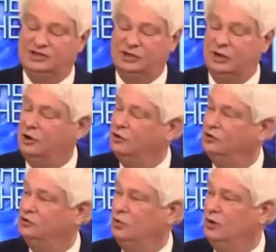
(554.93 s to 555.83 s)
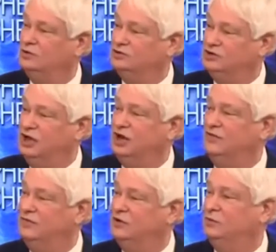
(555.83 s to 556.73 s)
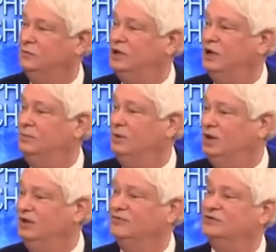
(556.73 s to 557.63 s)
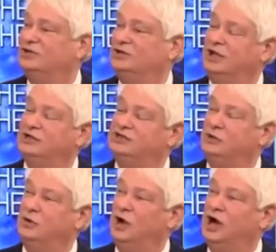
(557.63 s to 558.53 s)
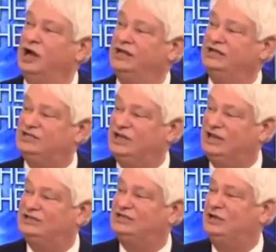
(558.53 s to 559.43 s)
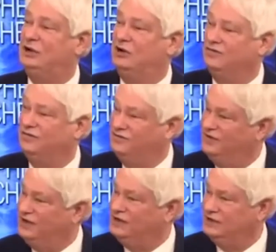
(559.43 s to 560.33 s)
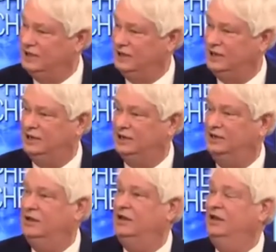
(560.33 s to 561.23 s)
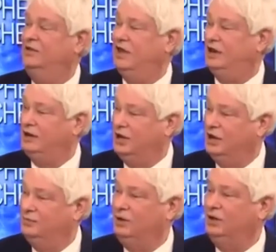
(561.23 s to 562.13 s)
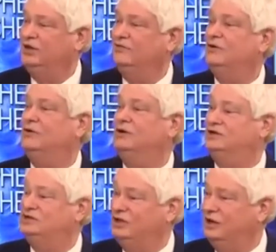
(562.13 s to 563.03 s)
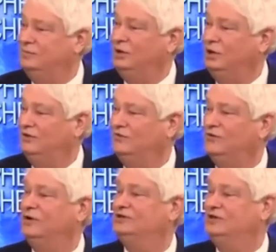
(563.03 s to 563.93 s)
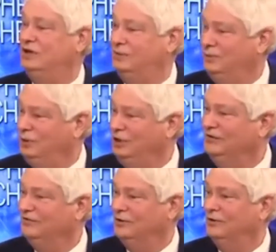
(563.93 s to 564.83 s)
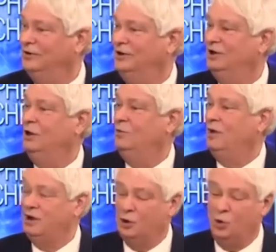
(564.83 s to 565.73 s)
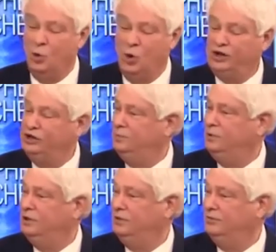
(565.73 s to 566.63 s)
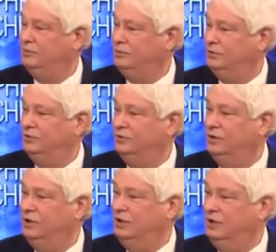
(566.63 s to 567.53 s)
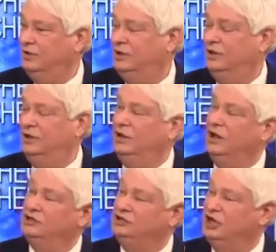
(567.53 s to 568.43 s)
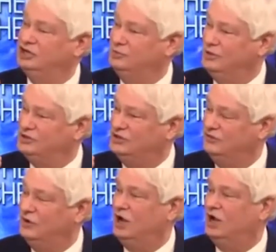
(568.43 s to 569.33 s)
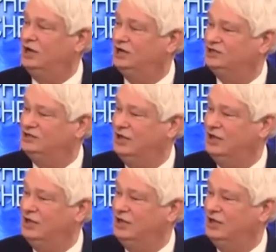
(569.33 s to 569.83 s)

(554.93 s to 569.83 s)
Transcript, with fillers: it's the earth dwellers, none of whom become believers. And so God is testing or vindicating that an unbeliever is an unbeliever is an unbeliever. No matter what you put him through, the judgments of God,